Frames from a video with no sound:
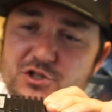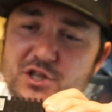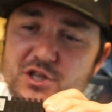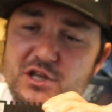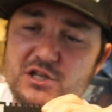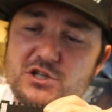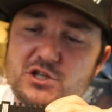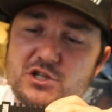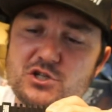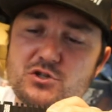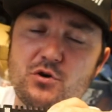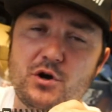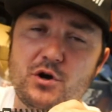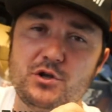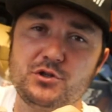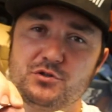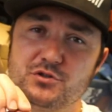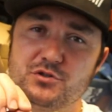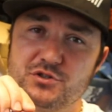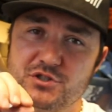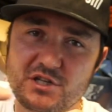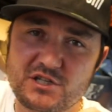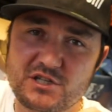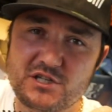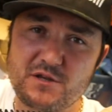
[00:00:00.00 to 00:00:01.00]
this is going to
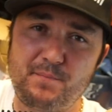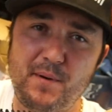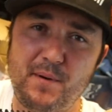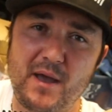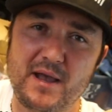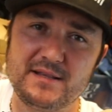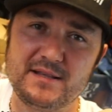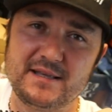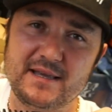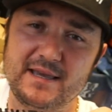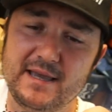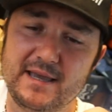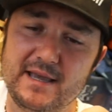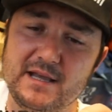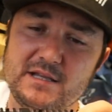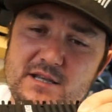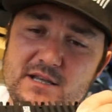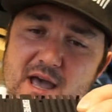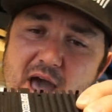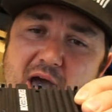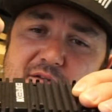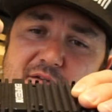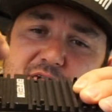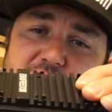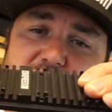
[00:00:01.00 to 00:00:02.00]
dissipate the heat.
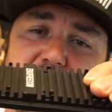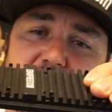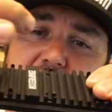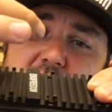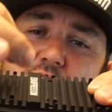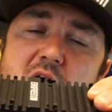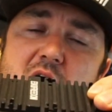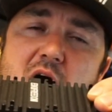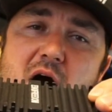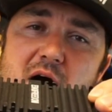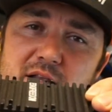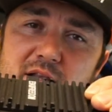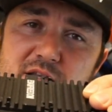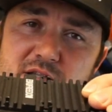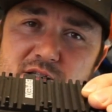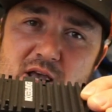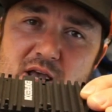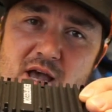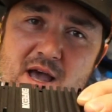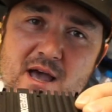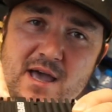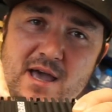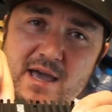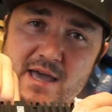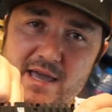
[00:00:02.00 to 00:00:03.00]
Having the cuts
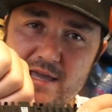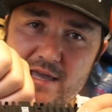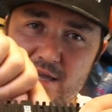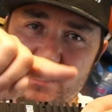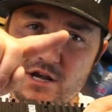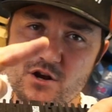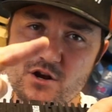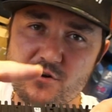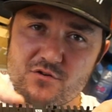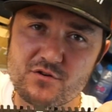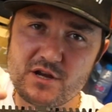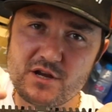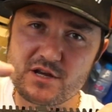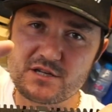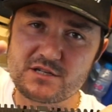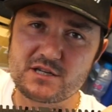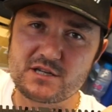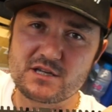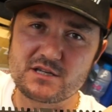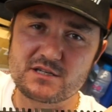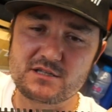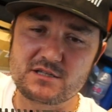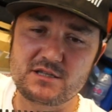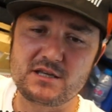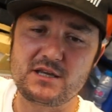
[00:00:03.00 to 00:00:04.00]

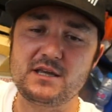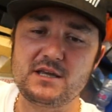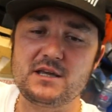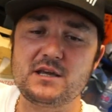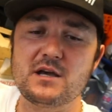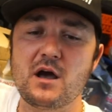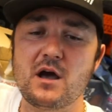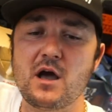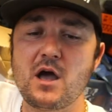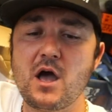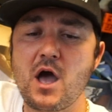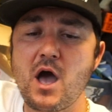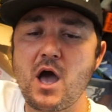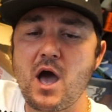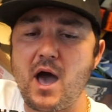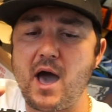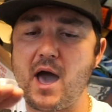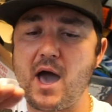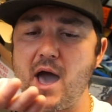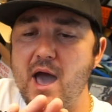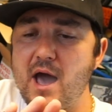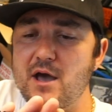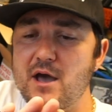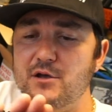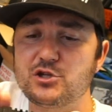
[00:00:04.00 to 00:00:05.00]
increases the
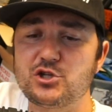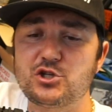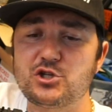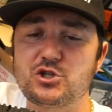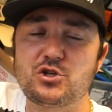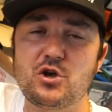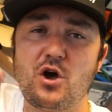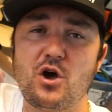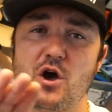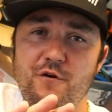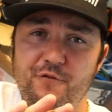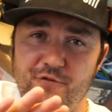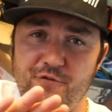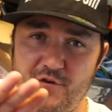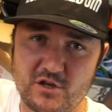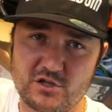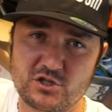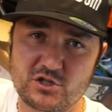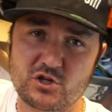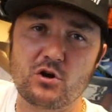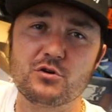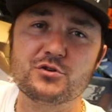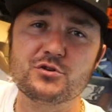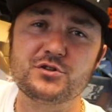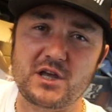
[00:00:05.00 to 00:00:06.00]
uh, surface,
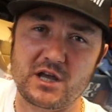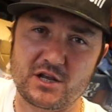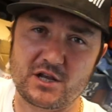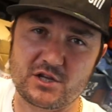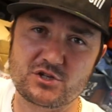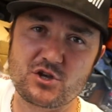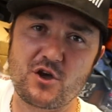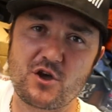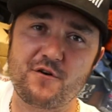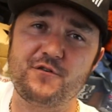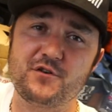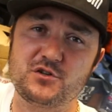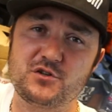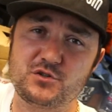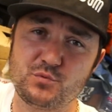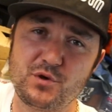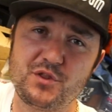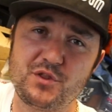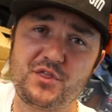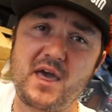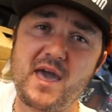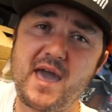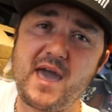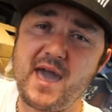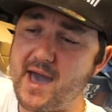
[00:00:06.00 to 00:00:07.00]
contact surface
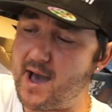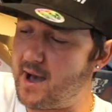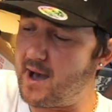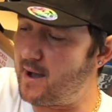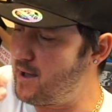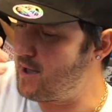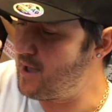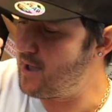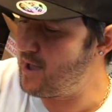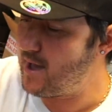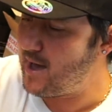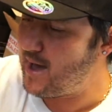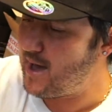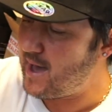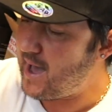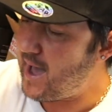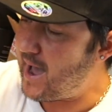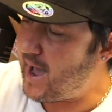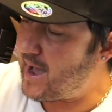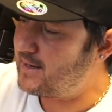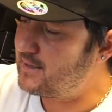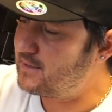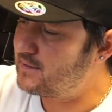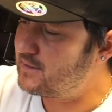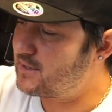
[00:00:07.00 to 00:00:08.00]
with air.
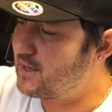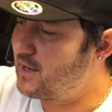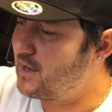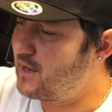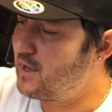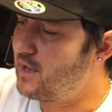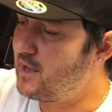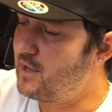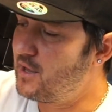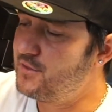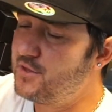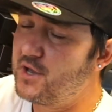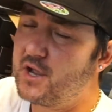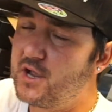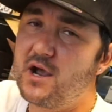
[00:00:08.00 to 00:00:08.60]
And the